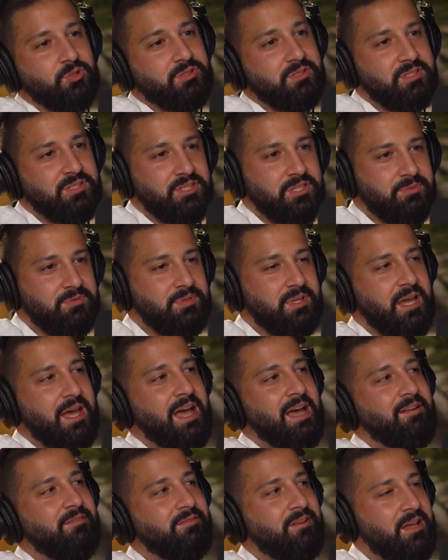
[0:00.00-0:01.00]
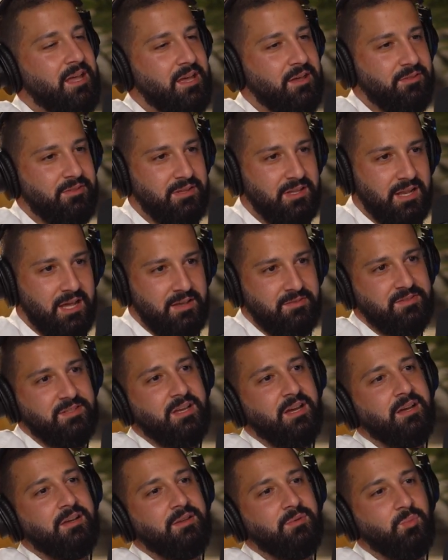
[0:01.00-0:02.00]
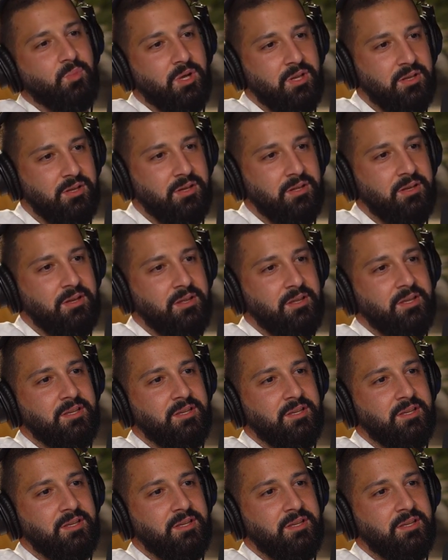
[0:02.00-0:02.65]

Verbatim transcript: to the gym to have a healthy lifestyle and whatnot.